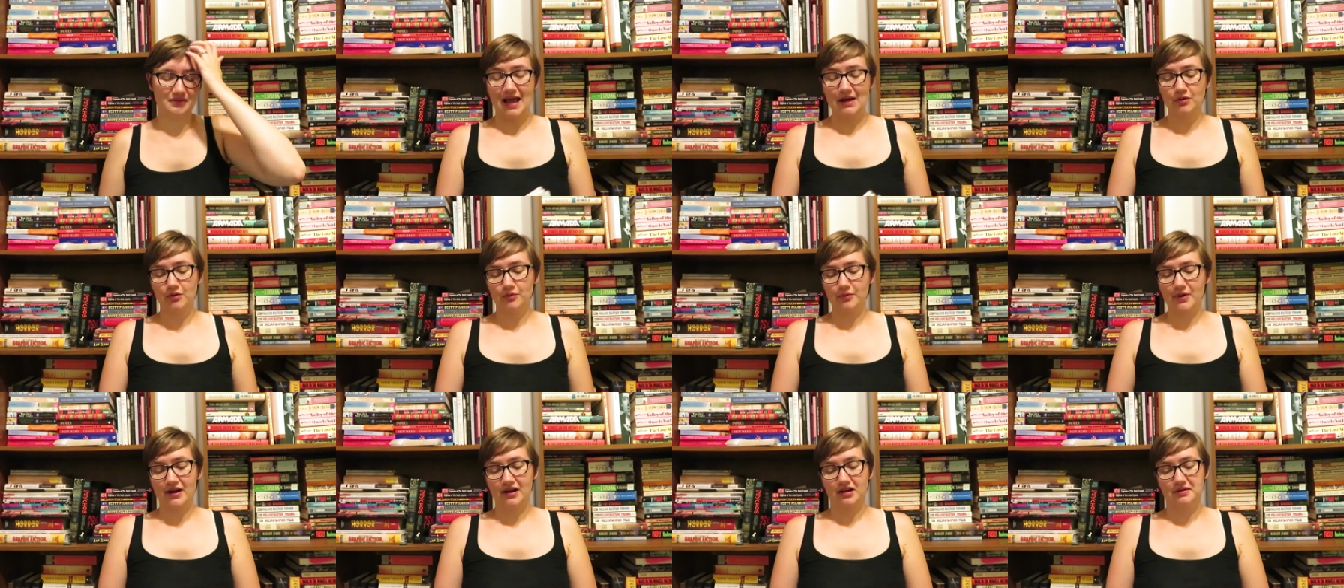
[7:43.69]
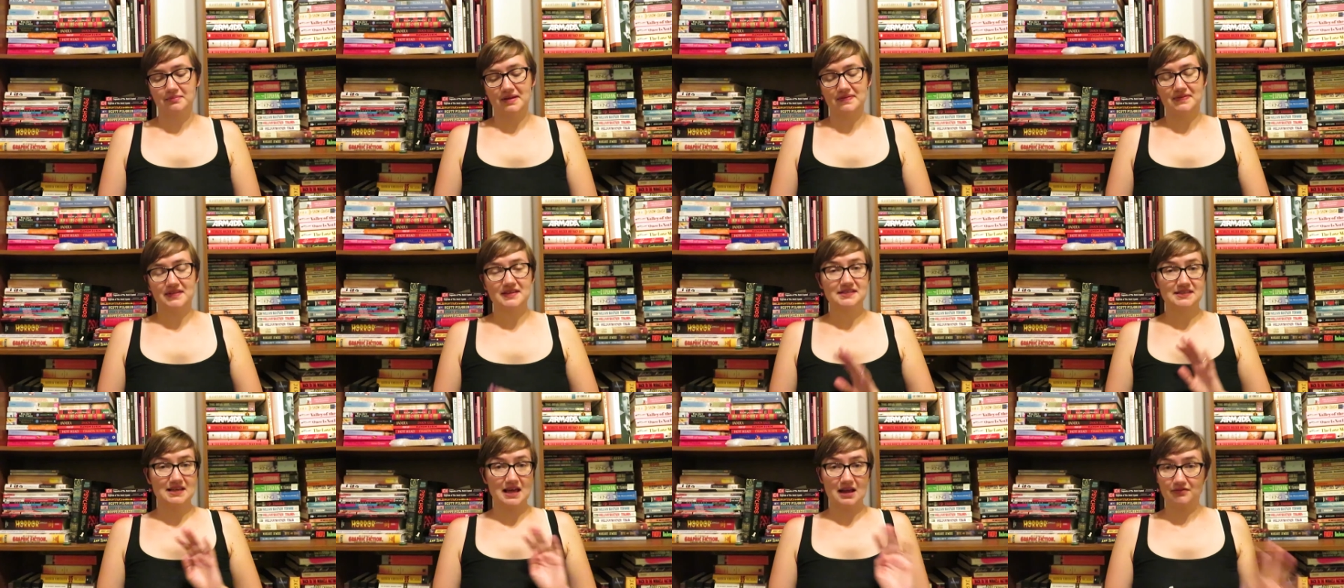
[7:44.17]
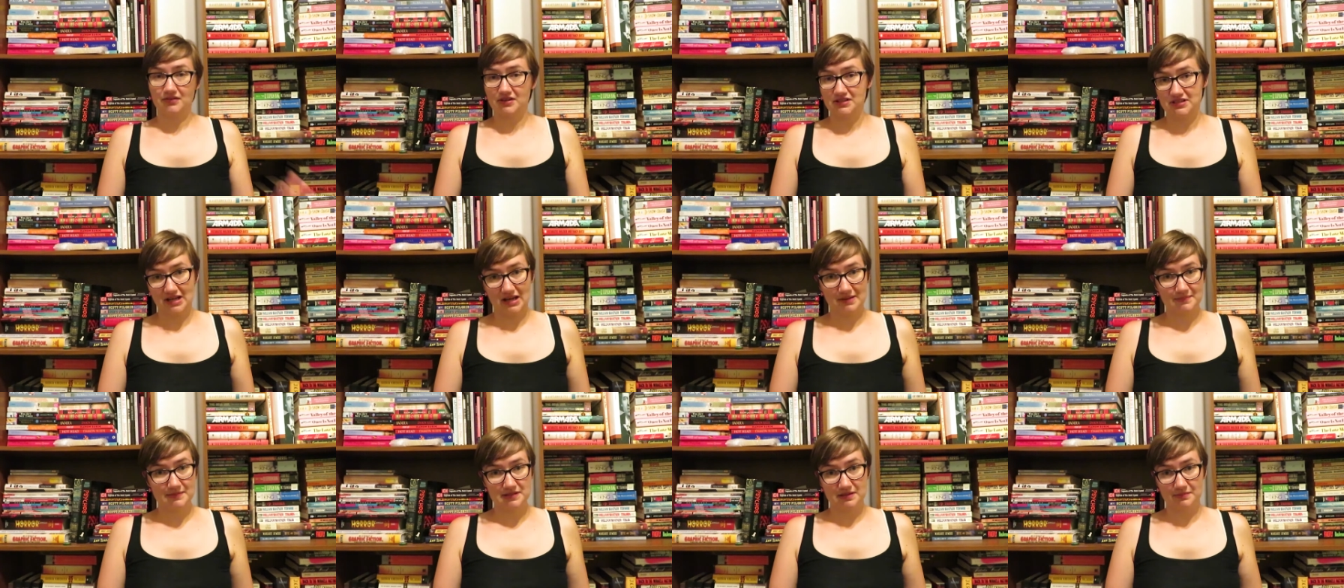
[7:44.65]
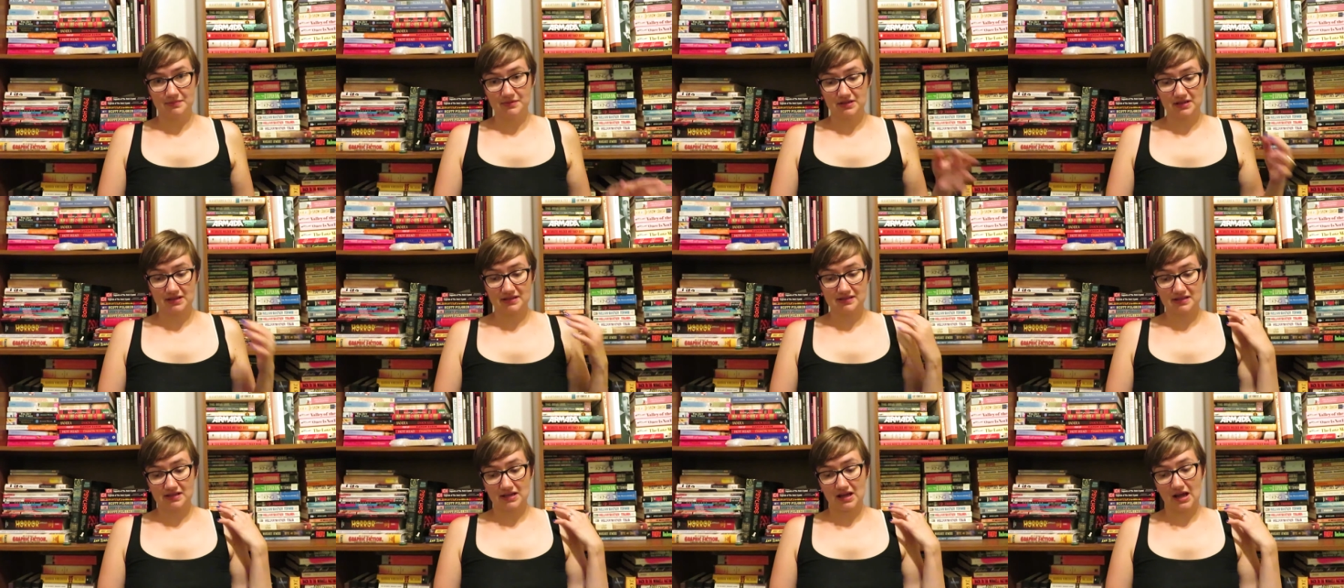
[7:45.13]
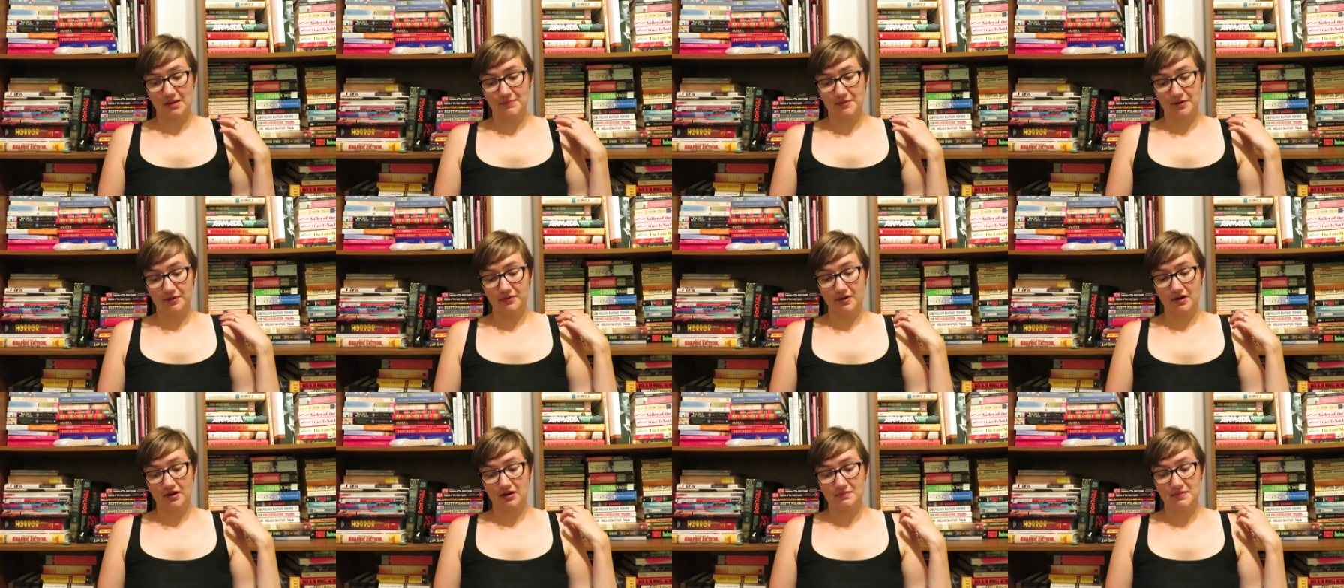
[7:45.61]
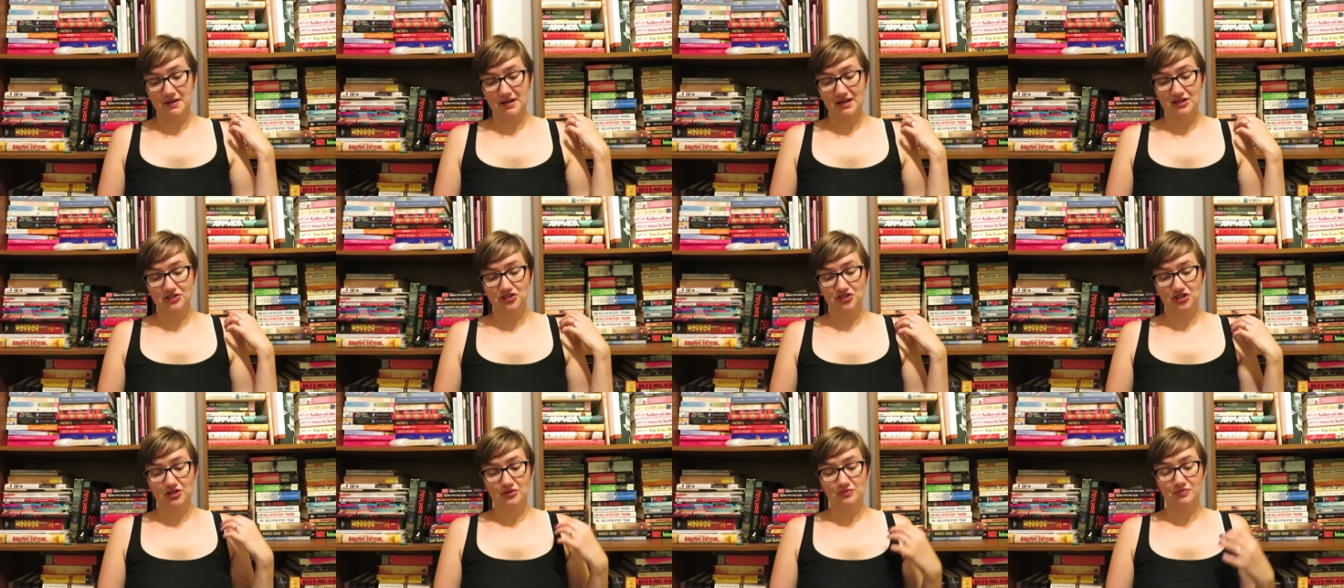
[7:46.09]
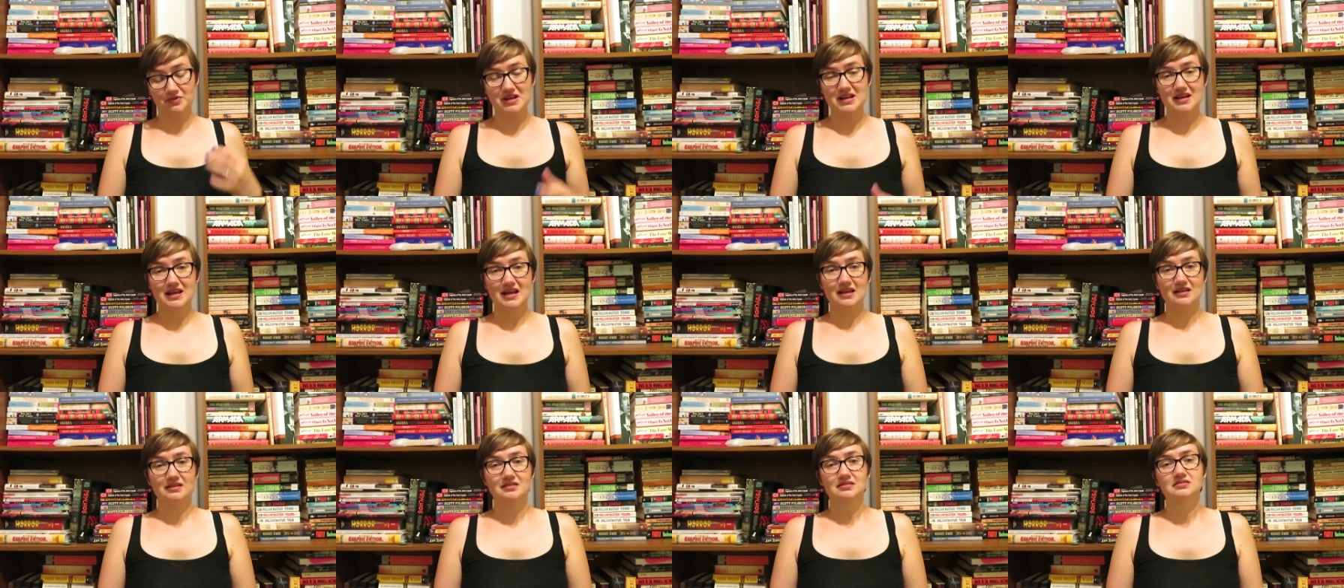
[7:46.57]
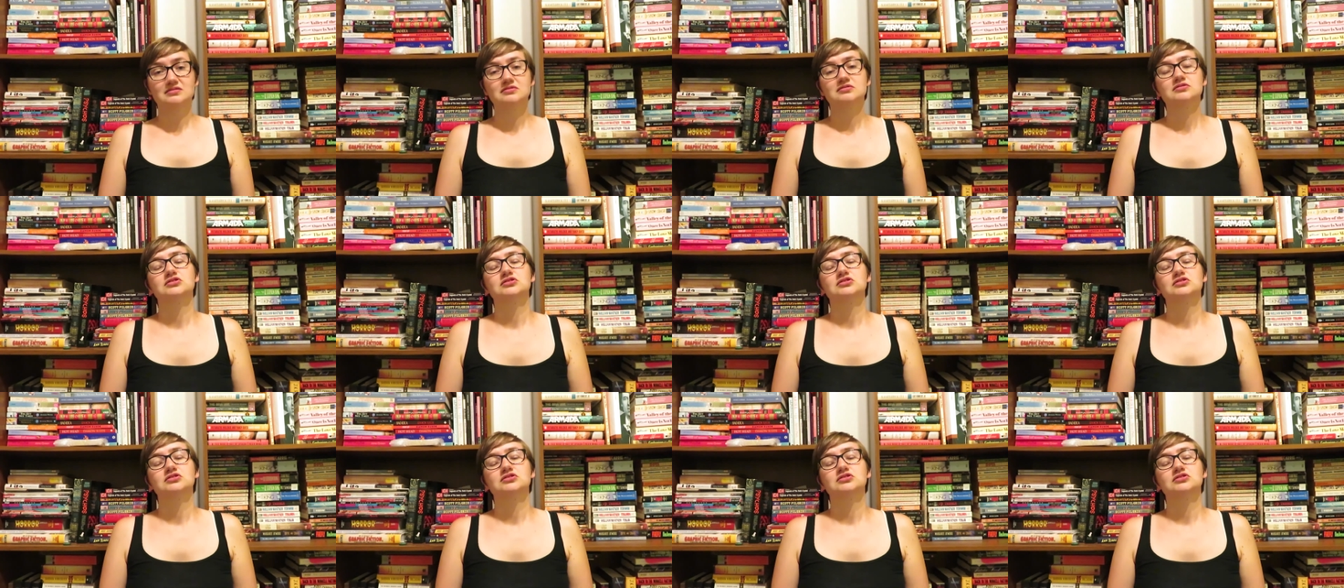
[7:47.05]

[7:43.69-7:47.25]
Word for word: I will recommend this every time someone needs a comic recommendation. Read it.